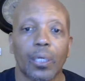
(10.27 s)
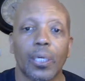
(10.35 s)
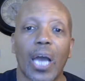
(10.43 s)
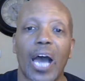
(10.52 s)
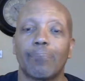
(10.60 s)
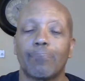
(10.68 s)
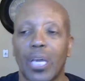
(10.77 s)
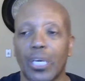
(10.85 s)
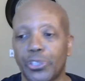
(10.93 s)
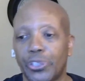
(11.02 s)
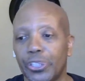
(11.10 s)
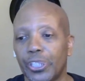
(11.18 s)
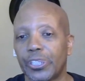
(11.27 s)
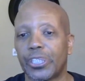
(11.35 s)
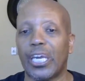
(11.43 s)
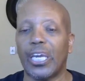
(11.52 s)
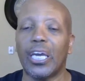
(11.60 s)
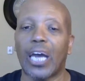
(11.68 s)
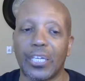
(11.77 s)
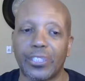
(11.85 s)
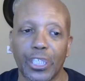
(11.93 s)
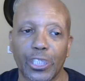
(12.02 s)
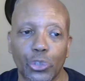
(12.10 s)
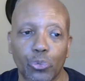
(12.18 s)
God bless you today. I
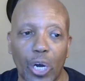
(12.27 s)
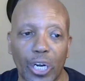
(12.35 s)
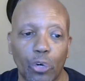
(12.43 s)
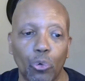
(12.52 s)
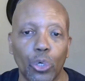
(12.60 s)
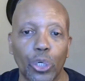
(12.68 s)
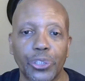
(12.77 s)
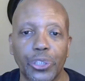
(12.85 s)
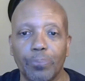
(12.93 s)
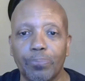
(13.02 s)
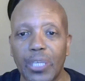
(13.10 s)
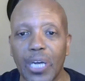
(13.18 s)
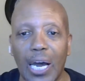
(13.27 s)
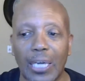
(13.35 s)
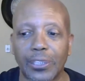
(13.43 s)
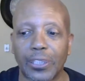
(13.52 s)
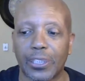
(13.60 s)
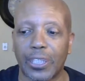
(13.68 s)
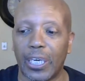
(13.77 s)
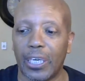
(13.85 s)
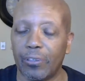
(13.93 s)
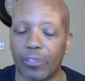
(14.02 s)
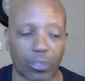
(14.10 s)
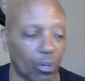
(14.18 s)
just want to worship God
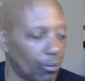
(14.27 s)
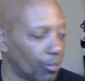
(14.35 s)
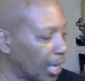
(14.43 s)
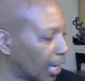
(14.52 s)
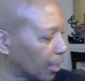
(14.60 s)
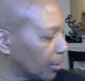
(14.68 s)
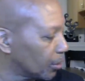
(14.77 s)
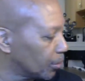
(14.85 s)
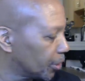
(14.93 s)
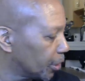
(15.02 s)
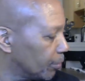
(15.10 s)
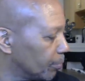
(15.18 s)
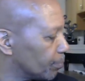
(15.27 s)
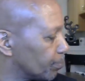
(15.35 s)
today. Glory, hallelujah.